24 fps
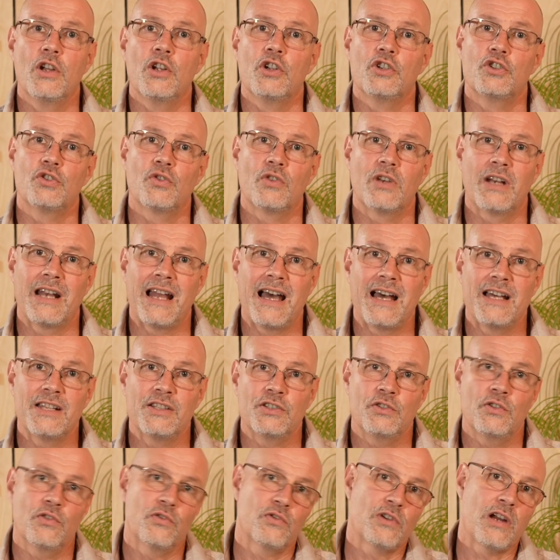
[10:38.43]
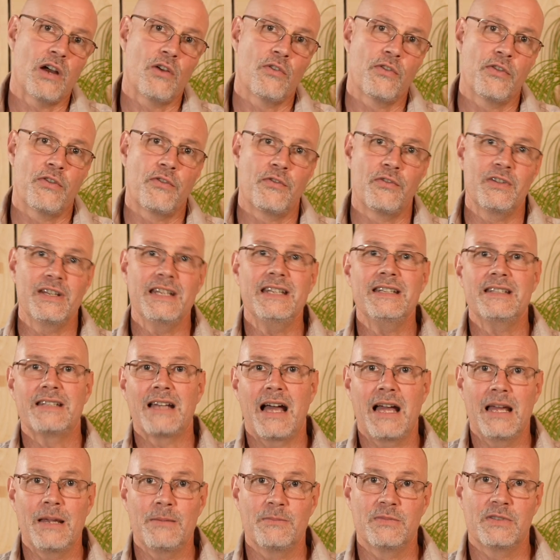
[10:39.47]
should last you around three
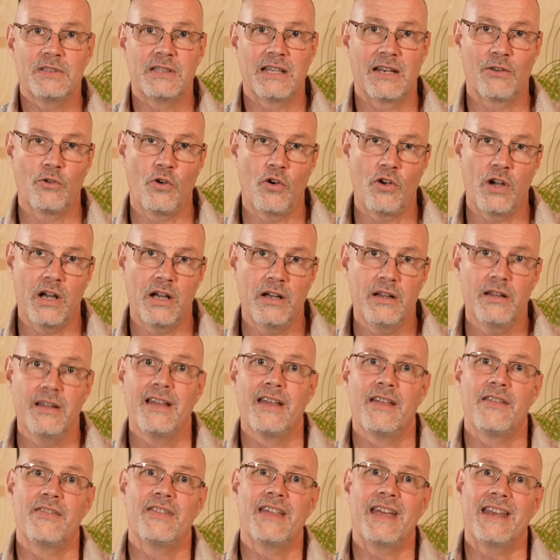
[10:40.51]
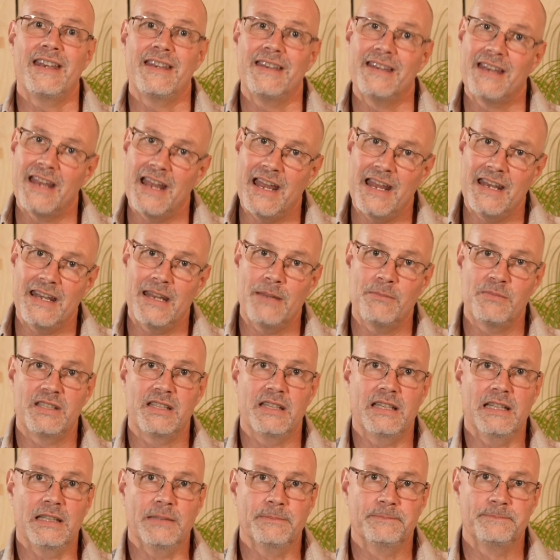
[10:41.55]
times longer than
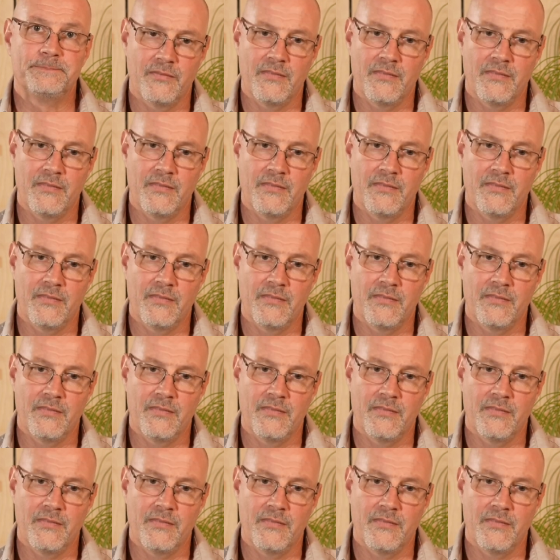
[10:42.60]
NMC.